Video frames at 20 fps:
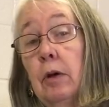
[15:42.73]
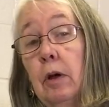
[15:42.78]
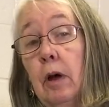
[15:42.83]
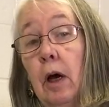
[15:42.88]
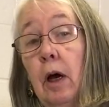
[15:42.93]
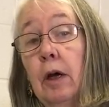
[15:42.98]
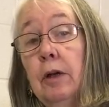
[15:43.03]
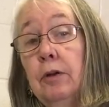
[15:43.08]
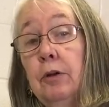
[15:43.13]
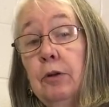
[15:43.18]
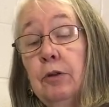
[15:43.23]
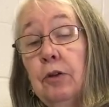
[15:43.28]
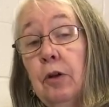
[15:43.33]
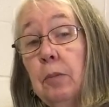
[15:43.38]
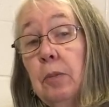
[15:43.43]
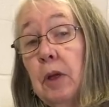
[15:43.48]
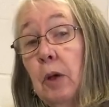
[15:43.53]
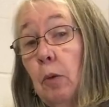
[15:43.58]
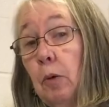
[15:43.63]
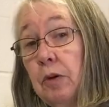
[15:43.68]
I do
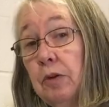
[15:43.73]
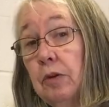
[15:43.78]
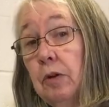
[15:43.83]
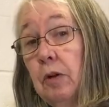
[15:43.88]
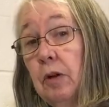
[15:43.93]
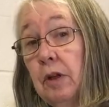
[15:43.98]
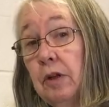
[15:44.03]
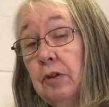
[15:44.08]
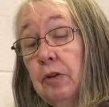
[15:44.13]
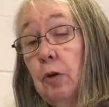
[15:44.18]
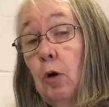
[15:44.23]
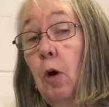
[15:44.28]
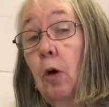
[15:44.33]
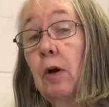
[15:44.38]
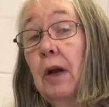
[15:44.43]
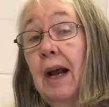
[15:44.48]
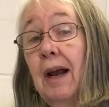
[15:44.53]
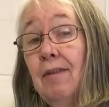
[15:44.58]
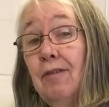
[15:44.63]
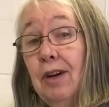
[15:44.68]
something that's called
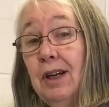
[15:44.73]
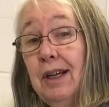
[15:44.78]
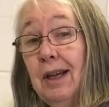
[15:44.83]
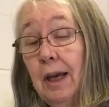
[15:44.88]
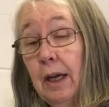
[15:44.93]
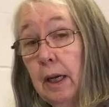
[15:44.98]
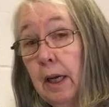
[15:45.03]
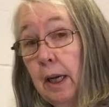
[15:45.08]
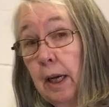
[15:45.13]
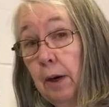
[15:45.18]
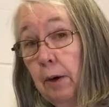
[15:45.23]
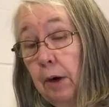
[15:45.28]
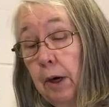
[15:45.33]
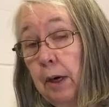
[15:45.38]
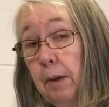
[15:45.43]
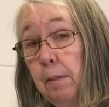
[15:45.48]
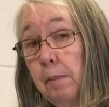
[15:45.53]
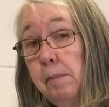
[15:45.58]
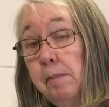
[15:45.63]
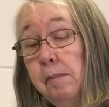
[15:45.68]
everyday
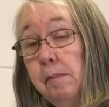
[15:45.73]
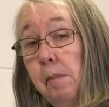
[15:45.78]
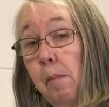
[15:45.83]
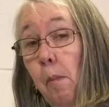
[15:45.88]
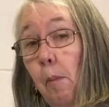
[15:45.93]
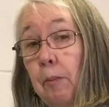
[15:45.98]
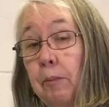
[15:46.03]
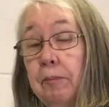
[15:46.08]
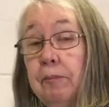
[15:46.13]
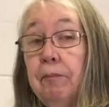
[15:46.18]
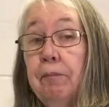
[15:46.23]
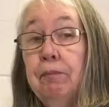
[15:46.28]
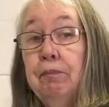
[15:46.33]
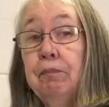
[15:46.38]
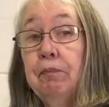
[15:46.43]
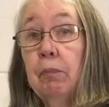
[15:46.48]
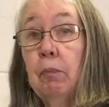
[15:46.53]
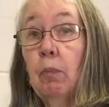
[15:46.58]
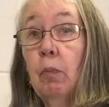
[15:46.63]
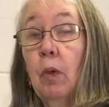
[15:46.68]
carry.
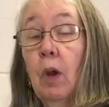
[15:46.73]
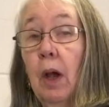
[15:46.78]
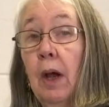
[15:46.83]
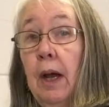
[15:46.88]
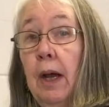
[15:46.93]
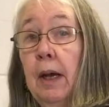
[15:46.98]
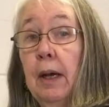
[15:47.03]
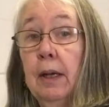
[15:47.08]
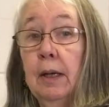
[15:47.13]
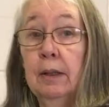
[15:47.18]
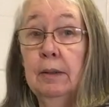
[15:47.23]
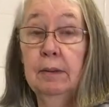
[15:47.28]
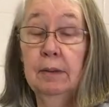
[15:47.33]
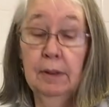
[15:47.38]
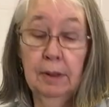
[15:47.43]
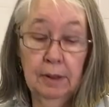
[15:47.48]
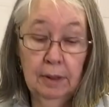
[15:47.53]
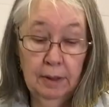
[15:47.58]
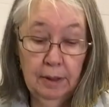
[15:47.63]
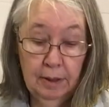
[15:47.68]
And
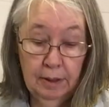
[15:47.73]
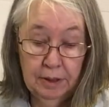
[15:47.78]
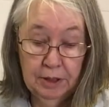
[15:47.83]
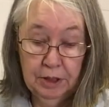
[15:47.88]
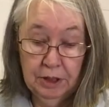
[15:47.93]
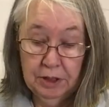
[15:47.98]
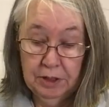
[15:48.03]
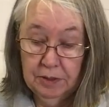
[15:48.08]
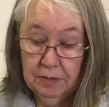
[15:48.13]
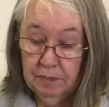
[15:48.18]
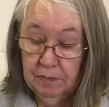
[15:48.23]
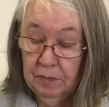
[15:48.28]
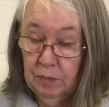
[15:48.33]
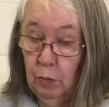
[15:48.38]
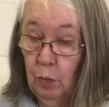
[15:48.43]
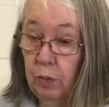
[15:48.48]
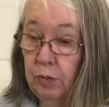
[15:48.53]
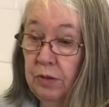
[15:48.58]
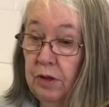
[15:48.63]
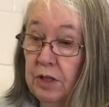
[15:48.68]
just
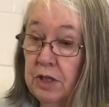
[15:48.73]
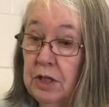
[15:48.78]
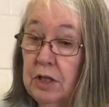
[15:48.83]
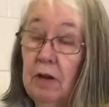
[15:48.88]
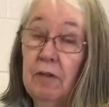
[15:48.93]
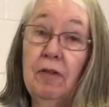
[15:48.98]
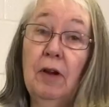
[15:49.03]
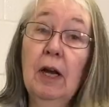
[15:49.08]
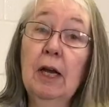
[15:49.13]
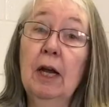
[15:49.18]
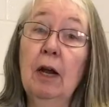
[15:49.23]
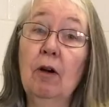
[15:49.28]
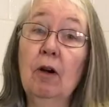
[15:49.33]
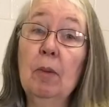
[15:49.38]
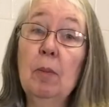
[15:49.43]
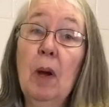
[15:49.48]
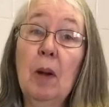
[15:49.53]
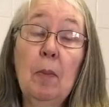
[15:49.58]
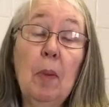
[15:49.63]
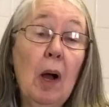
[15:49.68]
the stuff I carry
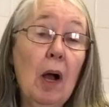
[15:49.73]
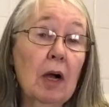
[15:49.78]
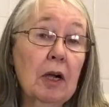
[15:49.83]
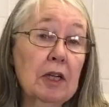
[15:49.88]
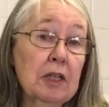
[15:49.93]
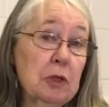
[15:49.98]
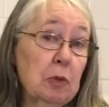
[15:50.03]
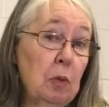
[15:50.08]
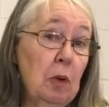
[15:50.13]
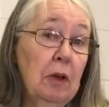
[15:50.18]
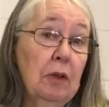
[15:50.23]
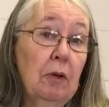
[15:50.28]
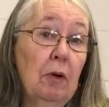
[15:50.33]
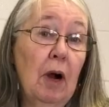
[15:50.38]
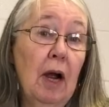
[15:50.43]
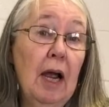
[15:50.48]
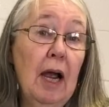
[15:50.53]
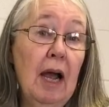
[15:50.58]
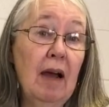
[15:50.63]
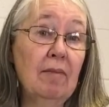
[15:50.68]
in my pockets, whether
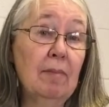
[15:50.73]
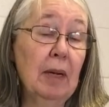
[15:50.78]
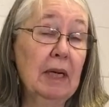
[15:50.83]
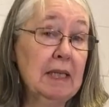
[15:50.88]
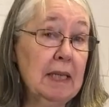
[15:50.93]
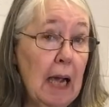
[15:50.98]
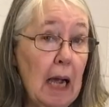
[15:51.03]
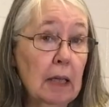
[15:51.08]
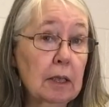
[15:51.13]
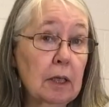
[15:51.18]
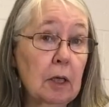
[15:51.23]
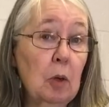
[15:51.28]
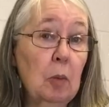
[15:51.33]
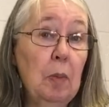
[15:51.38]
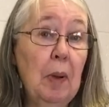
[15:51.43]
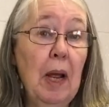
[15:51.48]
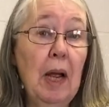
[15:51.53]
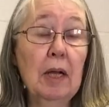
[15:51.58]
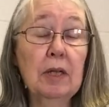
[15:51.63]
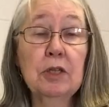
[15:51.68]
I have my tactical
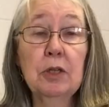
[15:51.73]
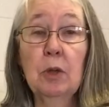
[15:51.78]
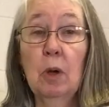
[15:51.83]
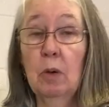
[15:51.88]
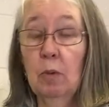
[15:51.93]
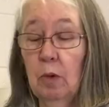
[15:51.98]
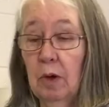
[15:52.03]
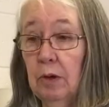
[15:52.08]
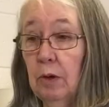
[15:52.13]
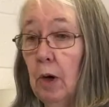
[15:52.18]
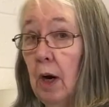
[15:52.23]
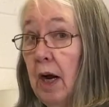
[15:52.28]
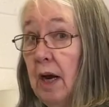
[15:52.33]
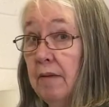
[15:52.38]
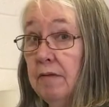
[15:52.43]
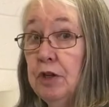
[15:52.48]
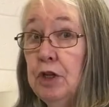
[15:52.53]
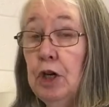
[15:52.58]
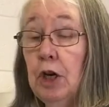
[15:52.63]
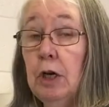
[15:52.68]
pants on, whether I
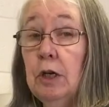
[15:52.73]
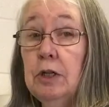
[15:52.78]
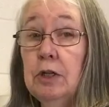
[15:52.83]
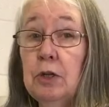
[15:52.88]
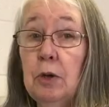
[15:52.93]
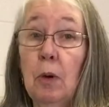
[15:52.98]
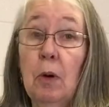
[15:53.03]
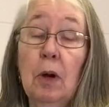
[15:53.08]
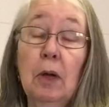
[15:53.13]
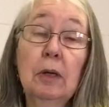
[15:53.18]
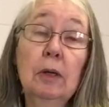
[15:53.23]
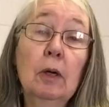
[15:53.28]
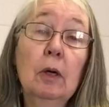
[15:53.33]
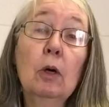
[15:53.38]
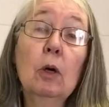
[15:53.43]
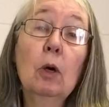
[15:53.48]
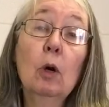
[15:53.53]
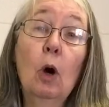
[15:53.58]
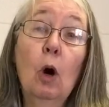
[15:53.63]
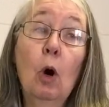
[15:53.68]
have jeans on,
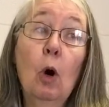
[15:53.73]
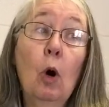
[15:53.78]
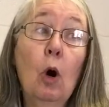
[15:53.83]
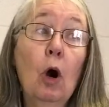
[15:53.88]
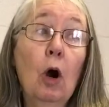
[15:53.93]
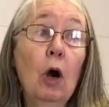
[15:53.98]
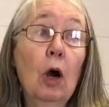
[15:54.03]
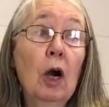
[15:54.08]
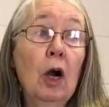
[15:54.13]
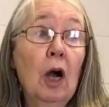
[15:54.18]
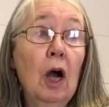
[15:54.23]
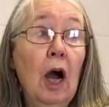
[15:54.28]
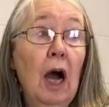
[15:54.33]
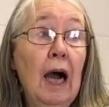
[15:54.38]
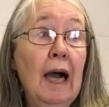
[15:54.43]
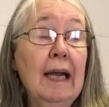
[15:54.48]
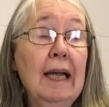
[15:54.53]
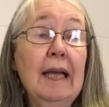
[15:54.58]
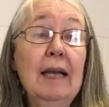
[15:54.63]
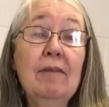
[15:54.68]
or
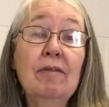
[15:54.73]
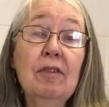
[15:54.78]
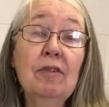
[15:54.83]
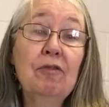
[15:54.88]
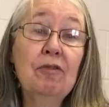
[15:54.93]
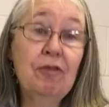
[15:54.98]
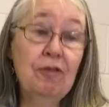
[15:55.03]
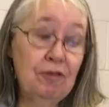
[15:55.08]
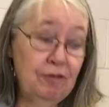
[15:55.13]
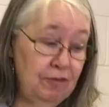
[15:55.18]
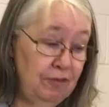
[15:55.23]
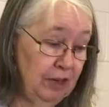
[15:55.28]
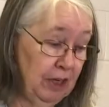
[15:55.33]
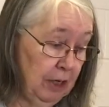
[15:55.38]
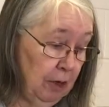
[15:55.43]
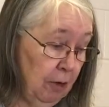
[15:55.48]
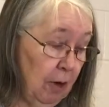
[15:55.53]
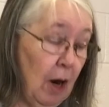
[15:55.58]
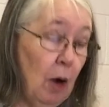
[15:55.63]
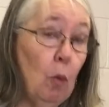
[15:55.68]
I even
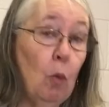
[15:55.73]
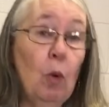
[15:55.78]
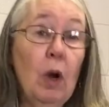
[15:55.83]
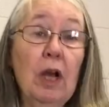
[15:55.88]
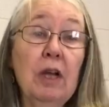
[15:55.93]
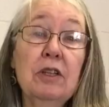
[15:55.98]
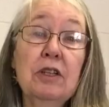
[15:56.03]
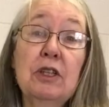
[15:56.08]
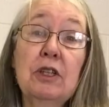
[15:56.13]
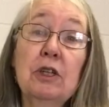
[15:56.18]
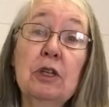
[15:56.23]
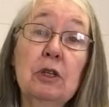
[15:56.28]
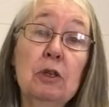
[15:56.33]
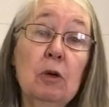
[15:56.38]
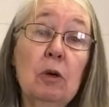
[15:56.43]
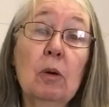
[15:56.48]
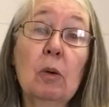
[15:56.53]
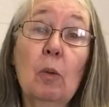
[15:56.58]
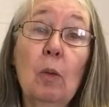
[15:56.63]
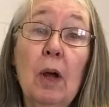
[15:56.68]
figure out ways to
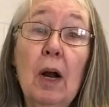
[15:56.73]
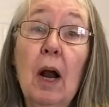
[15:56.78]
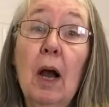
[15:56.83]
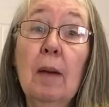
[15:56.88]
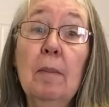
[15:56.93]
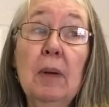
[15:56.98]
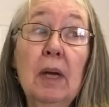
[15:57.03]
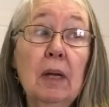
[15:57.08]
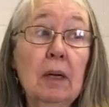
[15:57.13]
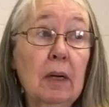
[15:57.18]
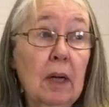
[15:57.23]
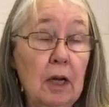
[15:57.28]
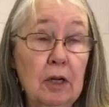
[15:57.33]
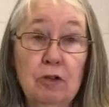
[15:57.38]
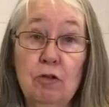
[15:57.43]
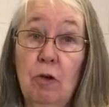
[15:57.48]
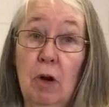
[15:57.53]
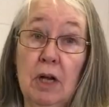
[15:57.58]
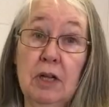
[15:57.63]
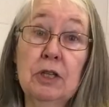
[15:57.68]
do it when I'm in a
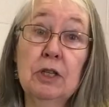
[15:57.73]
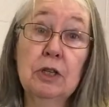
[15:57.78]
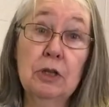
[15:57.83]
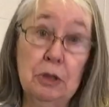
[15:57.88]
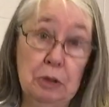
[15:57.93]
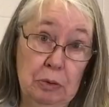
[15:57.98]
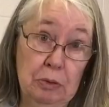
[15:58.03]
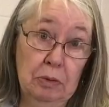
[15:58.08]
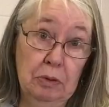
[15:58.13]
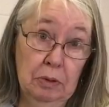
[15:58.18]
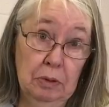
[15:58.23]
dress suit.